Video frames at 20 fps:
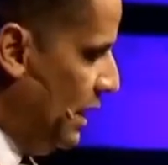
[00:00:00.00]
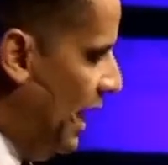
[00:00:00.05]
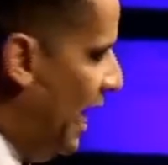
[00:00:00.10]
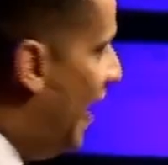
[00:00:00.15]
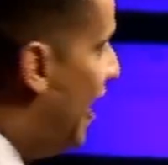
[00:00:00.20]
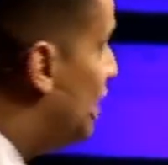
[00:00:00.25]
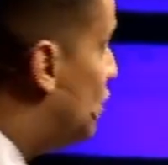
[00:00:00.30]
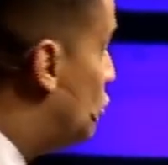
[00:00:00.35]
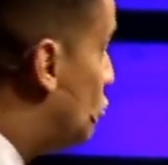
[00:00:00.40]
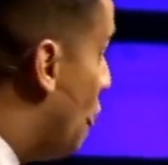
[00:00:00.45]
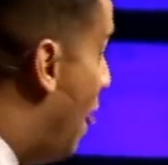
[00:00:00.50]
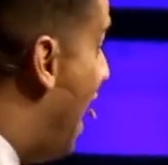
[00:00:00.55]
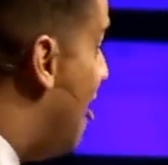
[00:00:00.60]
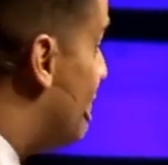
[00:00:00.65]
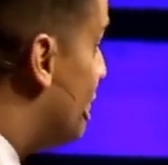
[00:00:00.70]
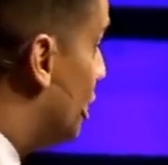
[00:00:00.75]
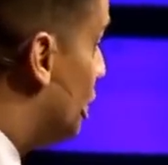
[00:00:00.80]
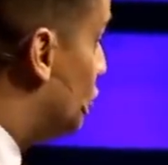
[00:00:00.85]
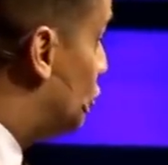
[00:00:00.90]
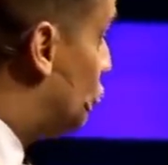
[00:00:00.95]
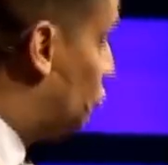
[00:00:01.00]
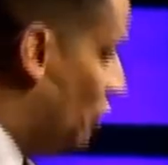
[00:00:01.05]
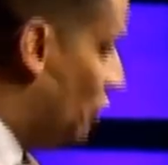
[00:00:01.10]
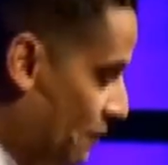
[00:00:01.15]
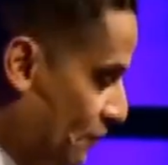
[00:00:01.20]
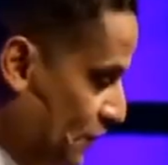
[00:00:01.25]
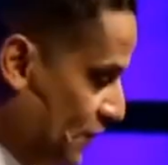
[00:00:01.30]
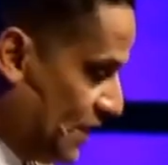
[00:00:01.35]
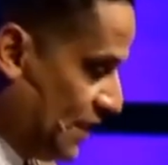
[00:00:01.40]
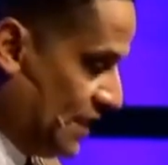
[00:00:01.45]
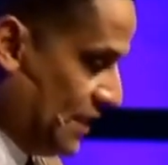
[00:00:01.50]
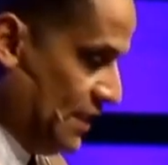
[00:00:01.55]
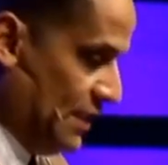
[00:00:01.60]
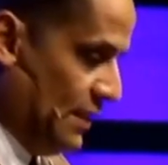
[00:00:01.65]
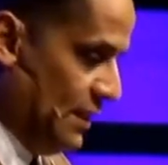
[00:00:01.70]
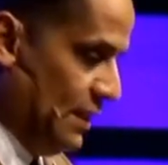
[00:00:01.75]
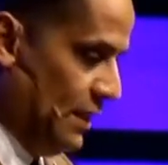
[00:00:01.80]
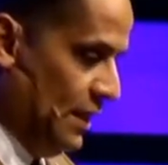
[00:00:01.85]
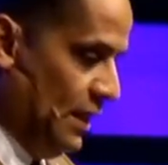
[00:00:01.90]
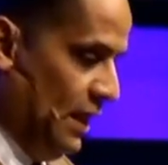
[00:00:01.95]
A driver drifts
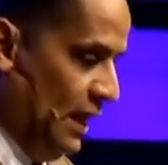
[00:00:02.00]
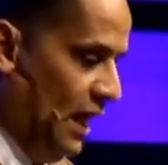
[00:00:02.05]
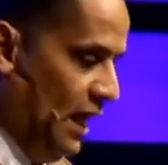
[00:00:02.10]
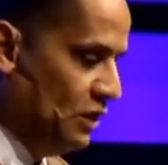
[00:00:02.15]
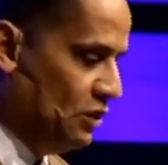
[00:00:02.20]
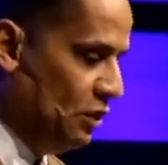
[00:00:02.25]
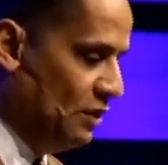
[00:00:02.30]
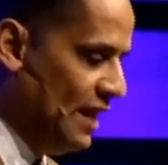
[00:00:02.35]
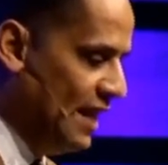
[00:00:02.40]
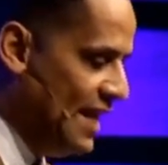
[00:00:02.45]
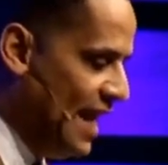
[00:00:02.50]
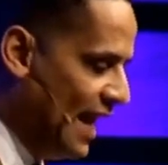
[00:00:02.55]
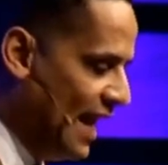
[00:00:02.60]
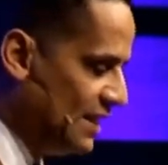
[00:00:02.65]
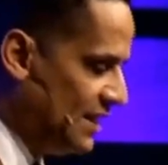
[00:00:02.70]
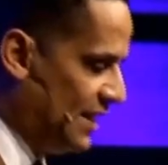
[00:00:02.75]
into the next